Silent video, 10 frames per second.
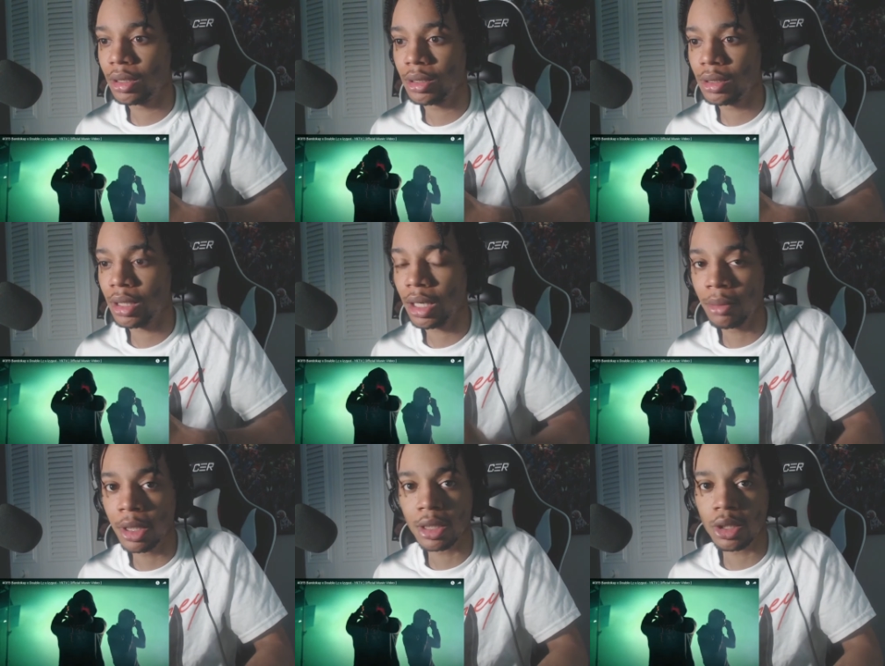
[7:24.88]
I gotta
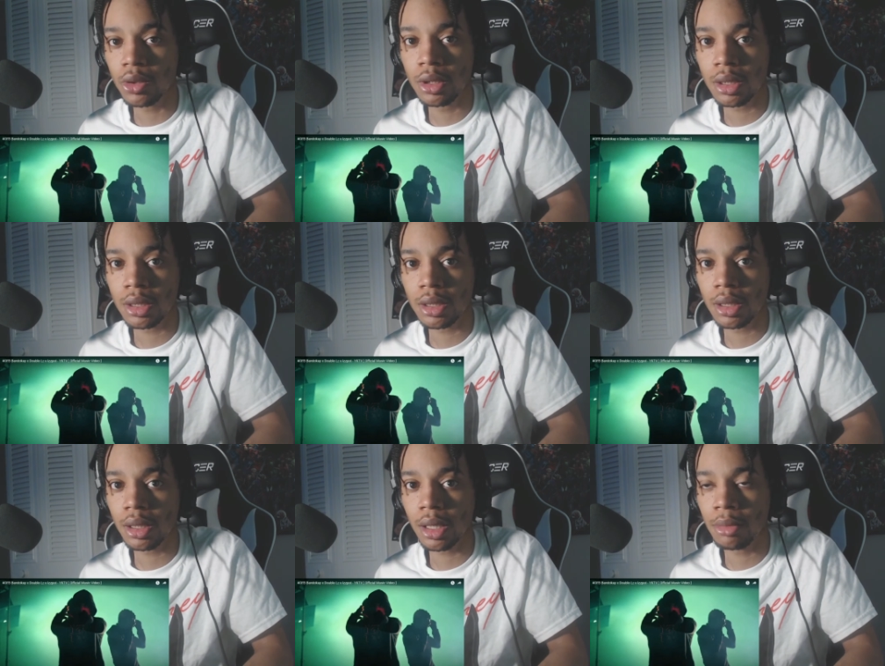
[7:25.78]
make it short.
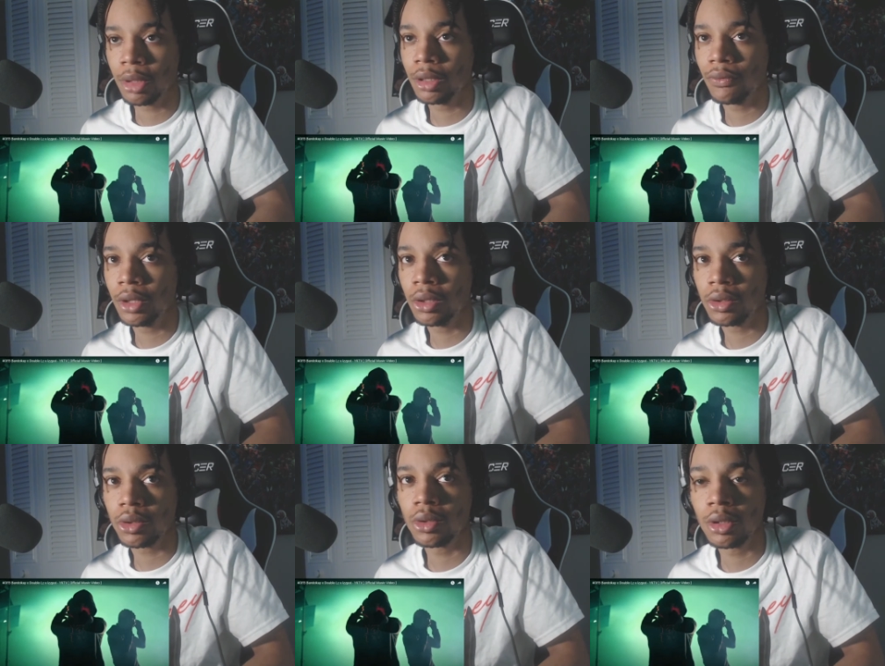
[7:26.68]
I gotta make the video
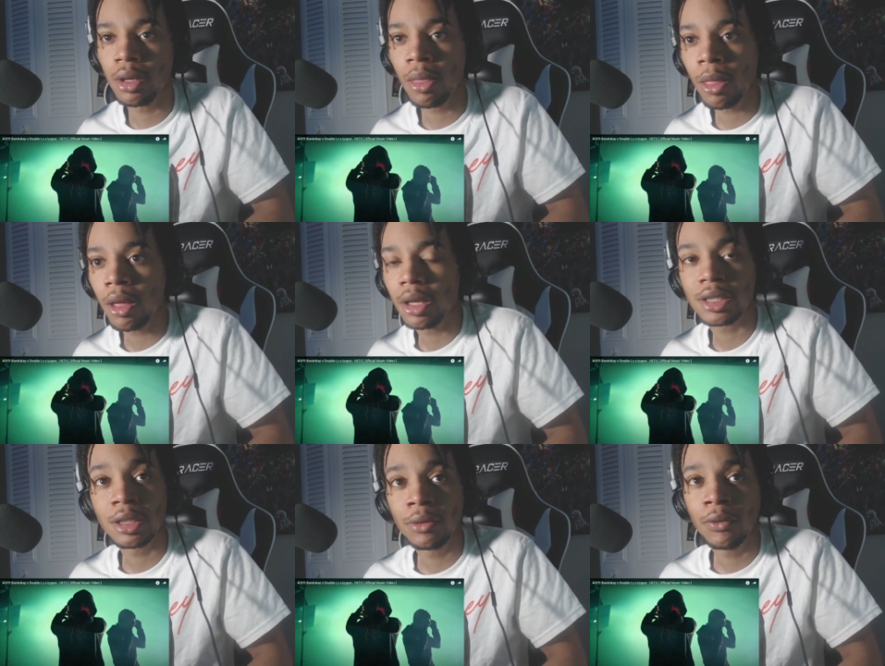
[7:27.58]
short. That's
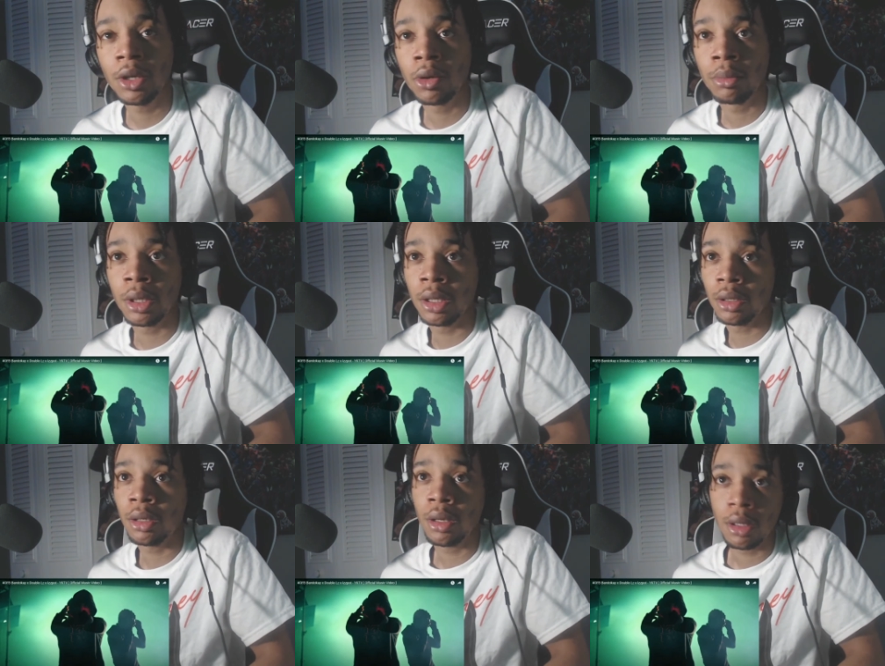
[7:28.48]
in the video, man
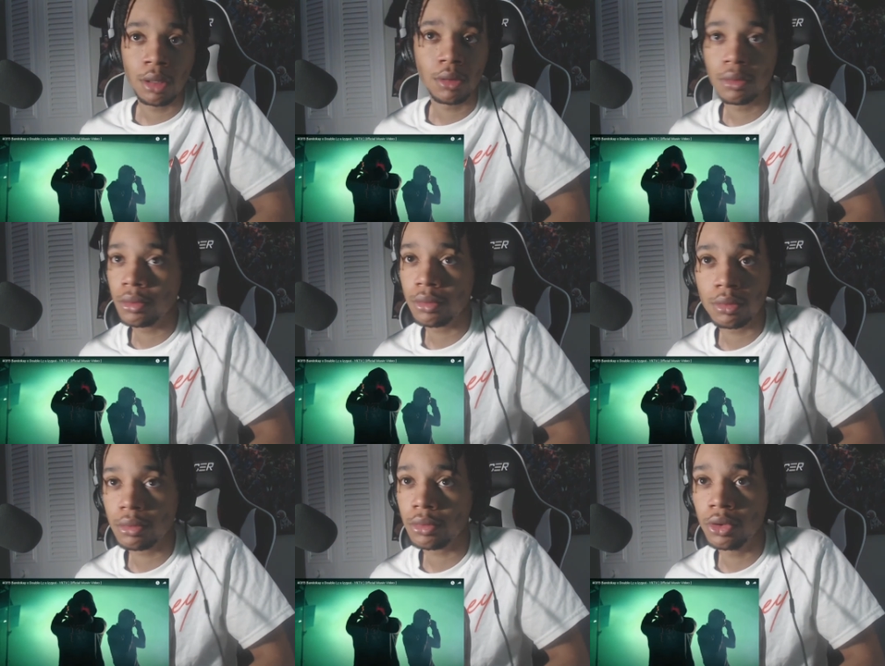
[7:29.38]

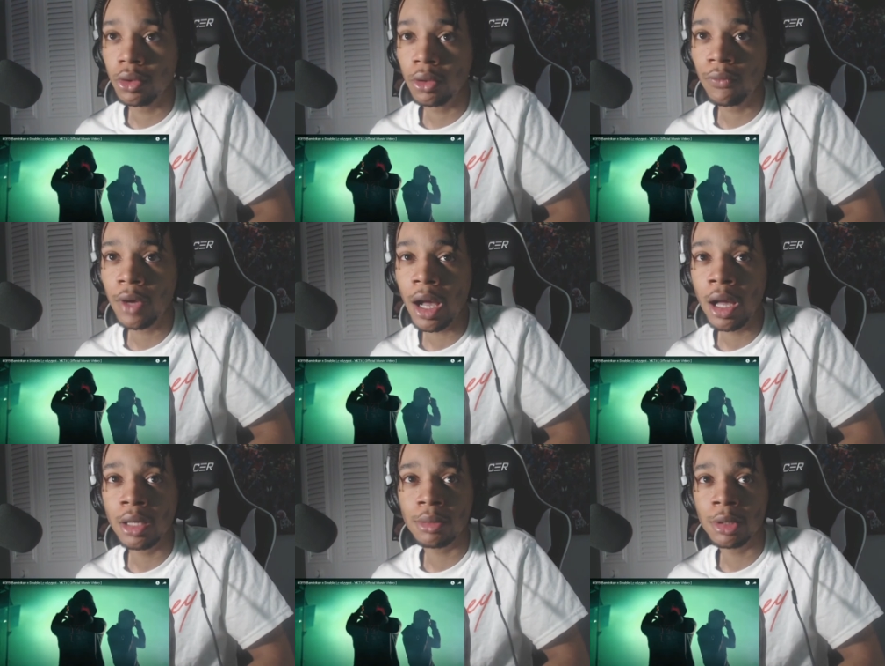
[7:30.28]
you know the
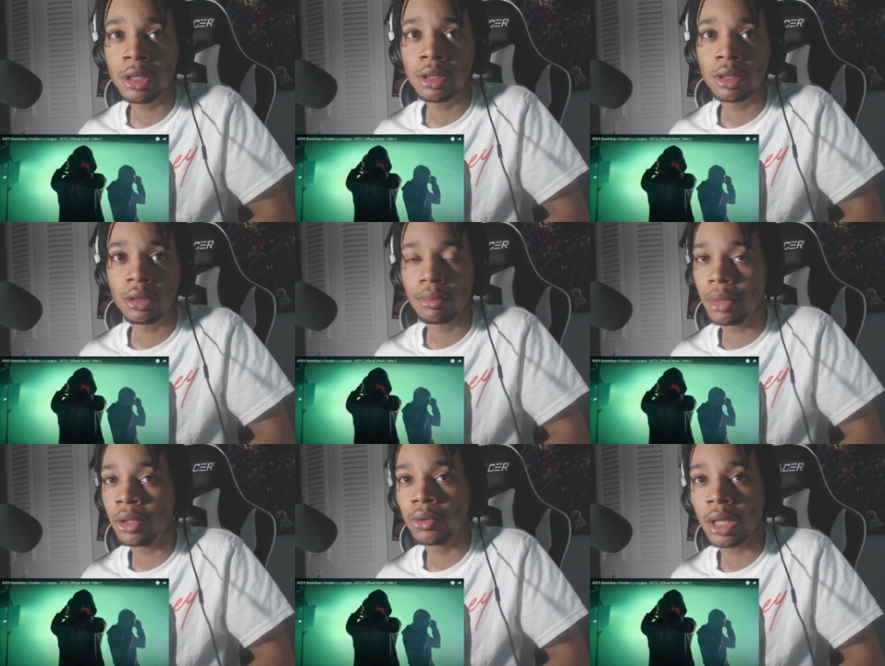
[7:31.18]
vibes, bro.
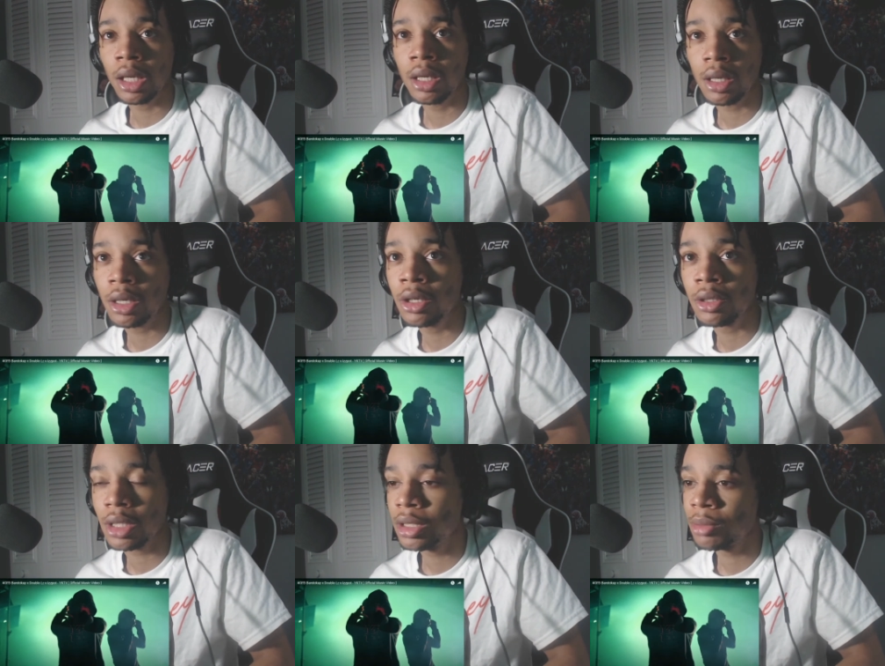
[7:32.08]
Bandokay, L's,
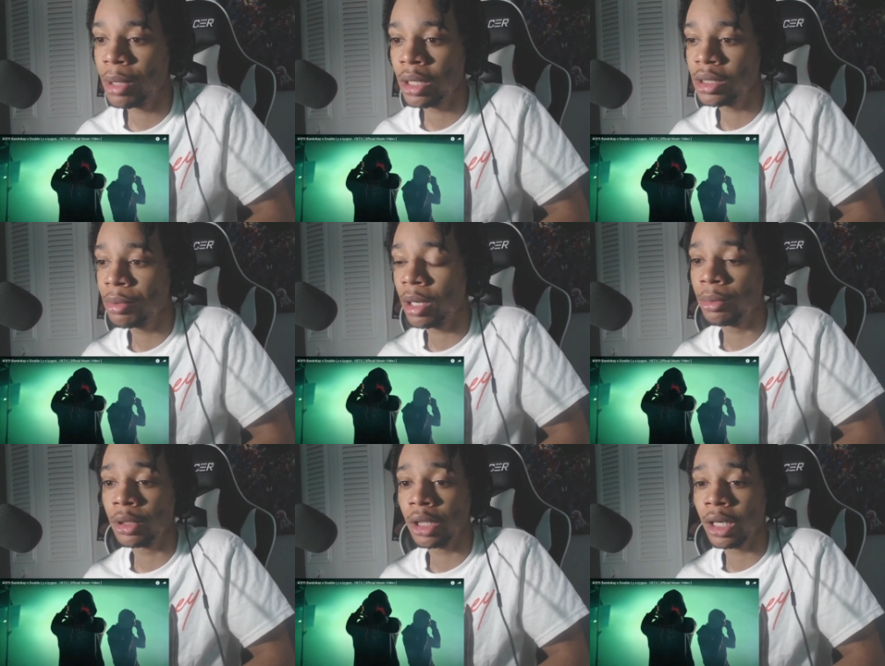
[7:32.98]
is pop, is pop, bro.
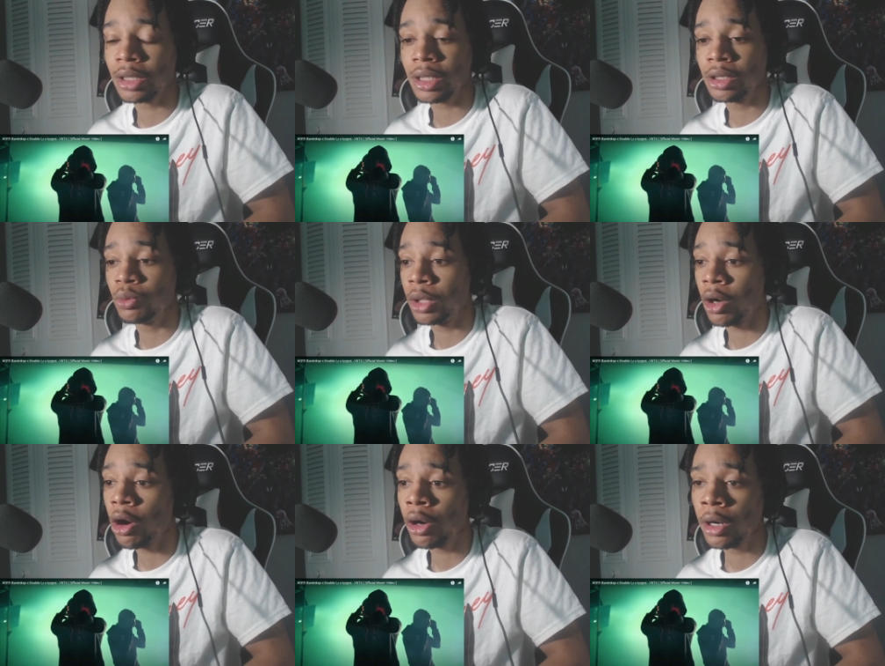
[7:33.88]
Like I said, you went
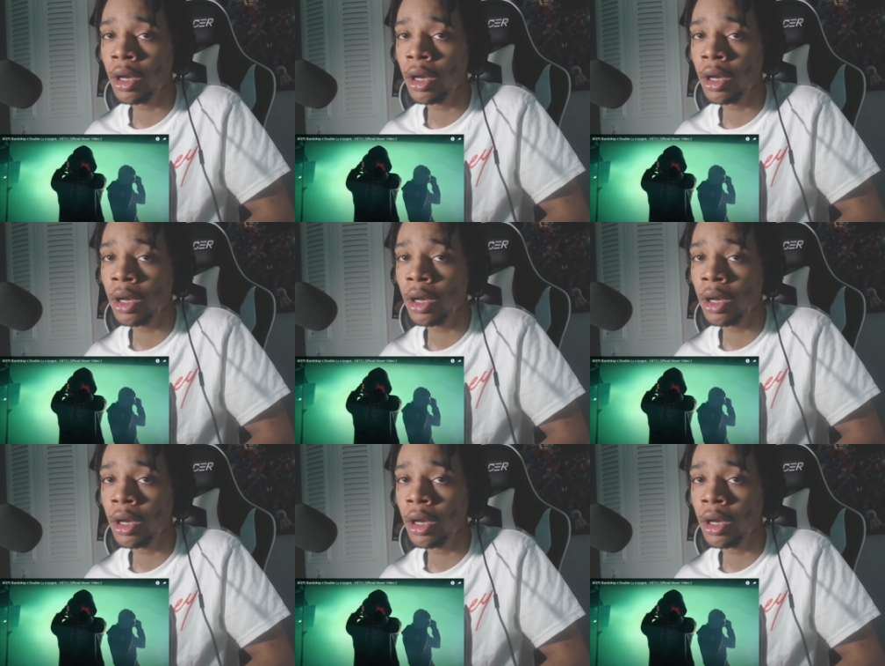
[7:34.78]
hard.